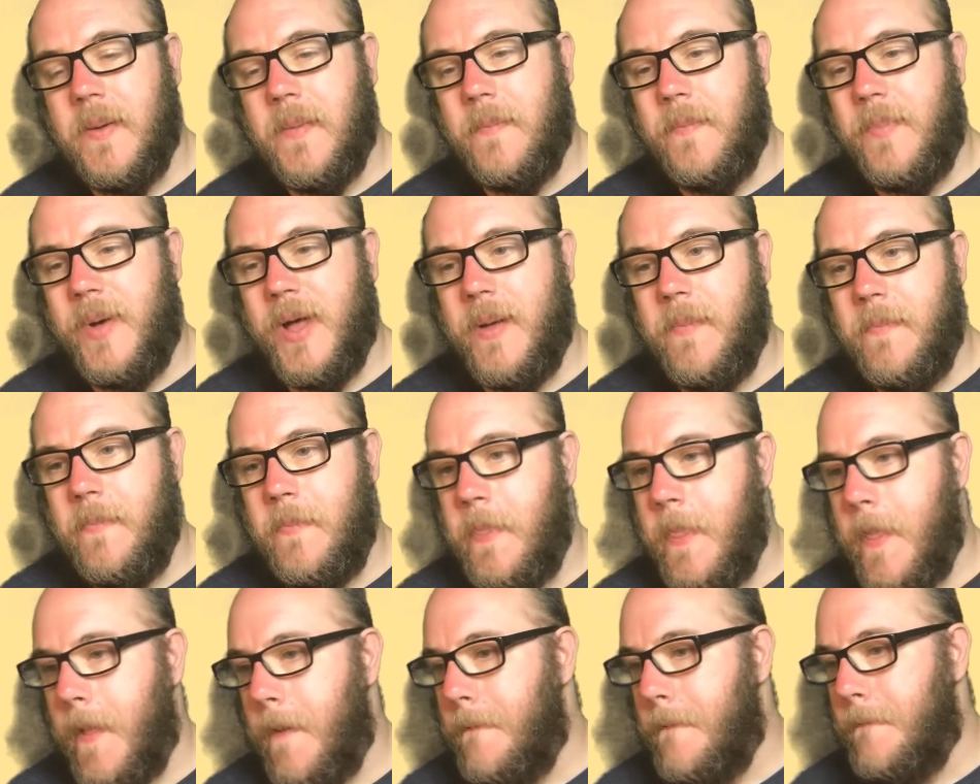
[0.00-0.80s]
But
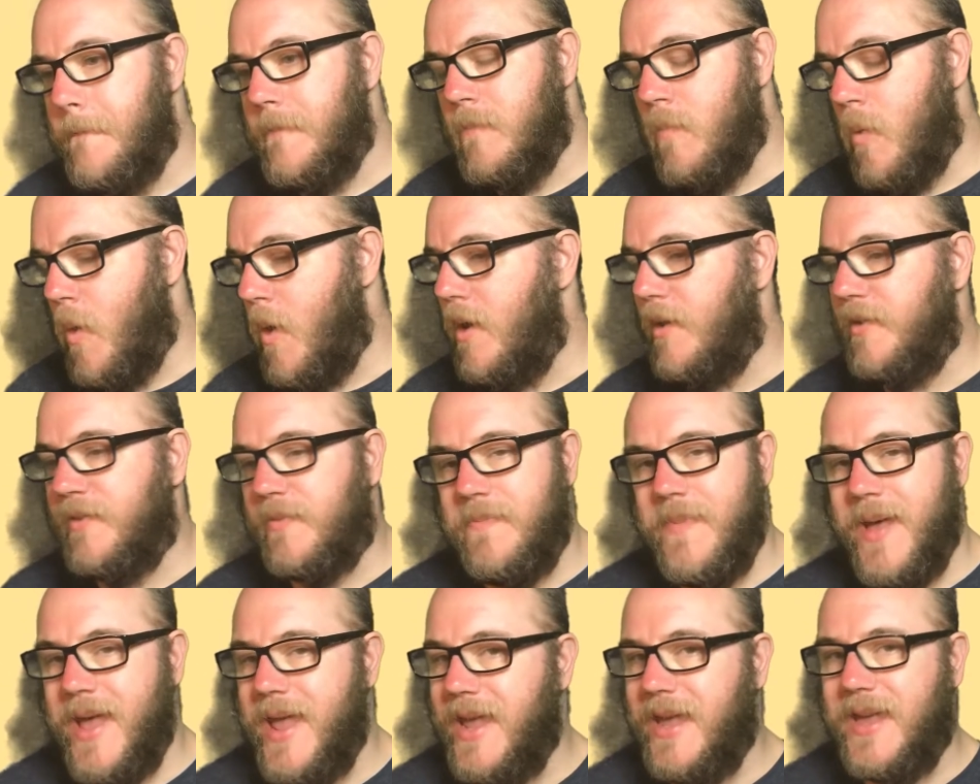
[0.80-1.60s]
what's
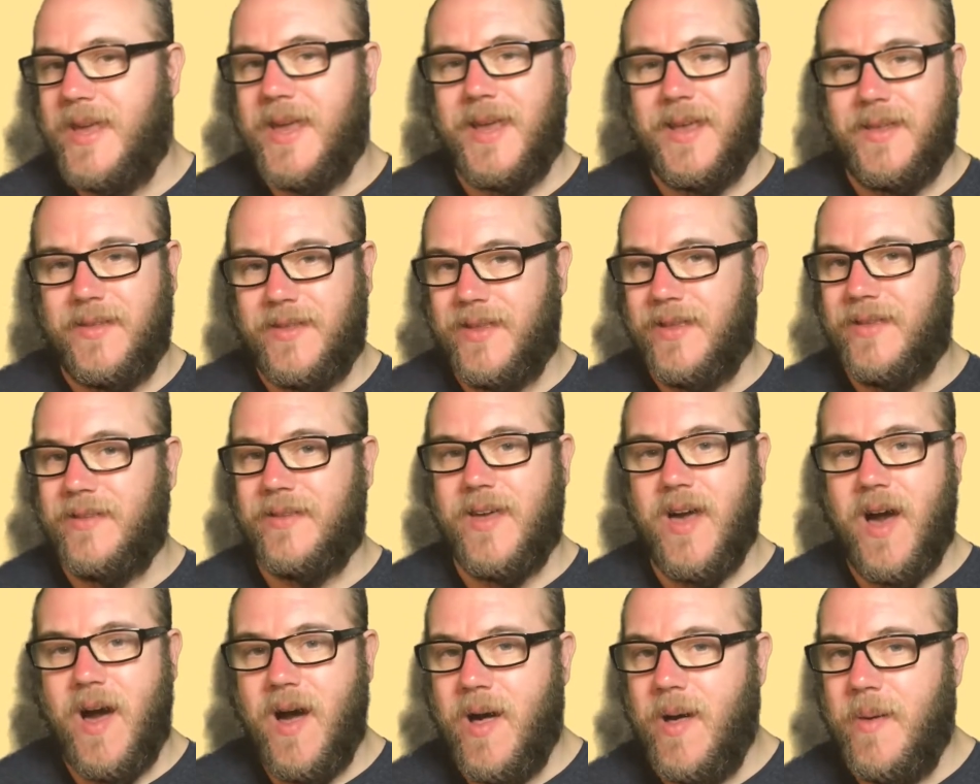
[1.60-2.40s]
making
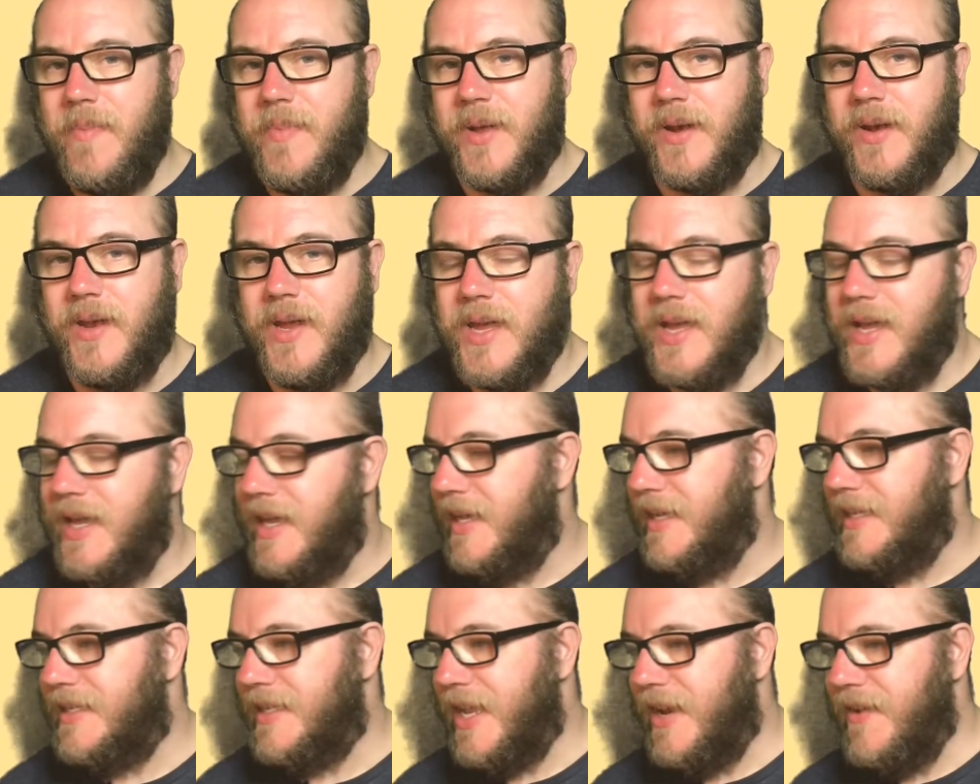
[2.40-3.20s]
carbon
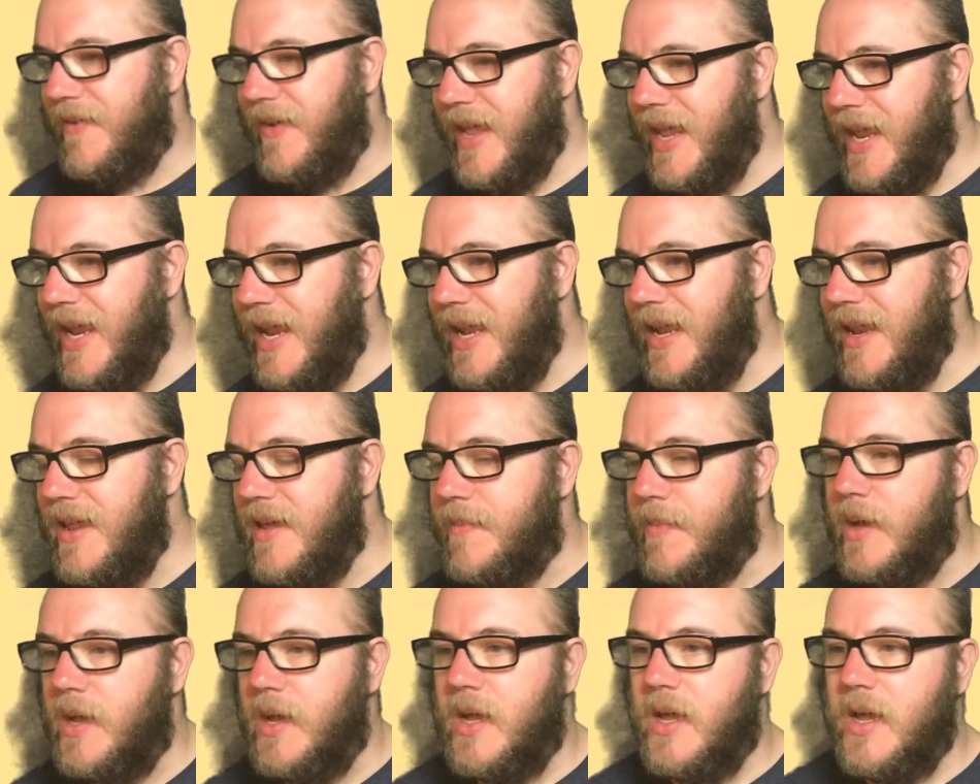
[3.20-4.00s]
instead of
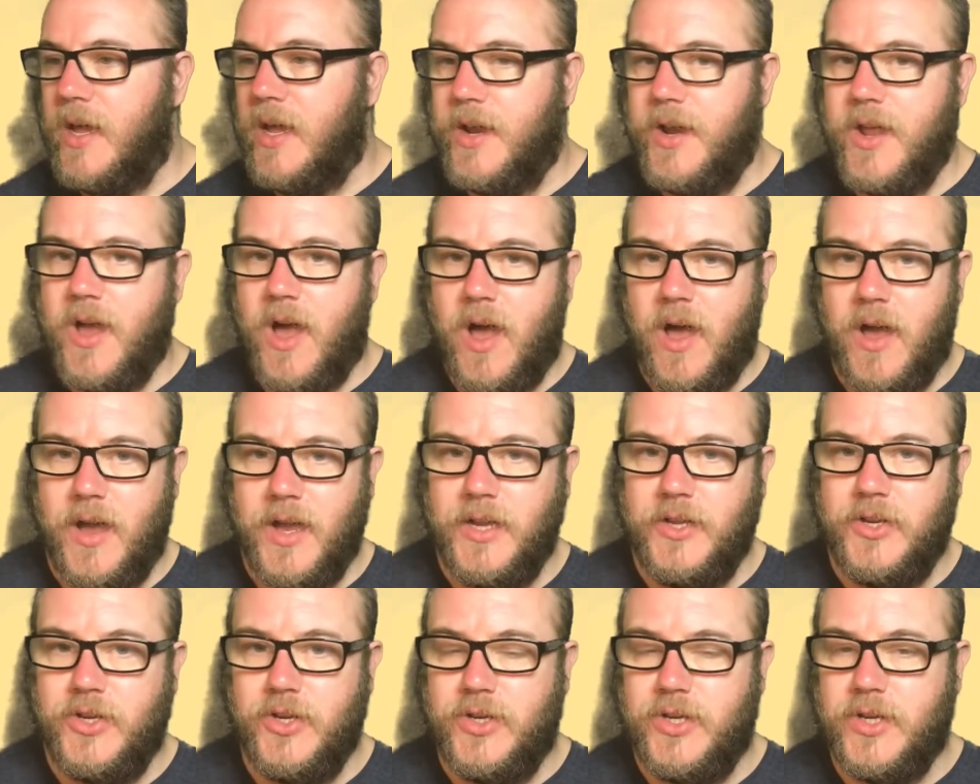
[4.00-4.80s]
helium and
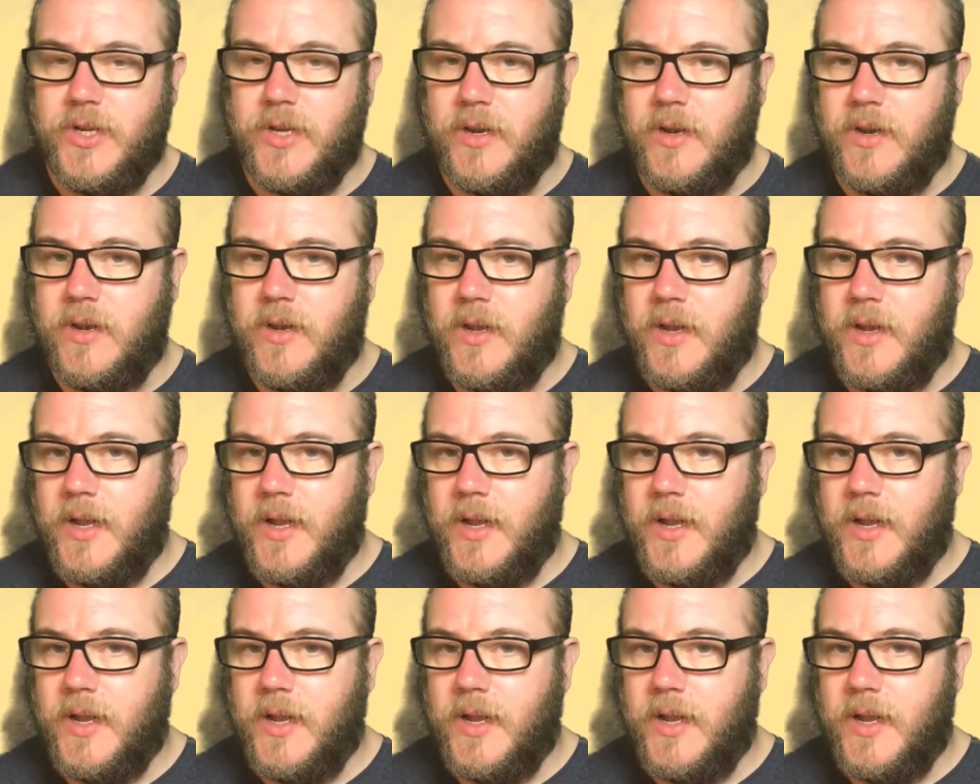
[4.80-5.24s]
hydrogen?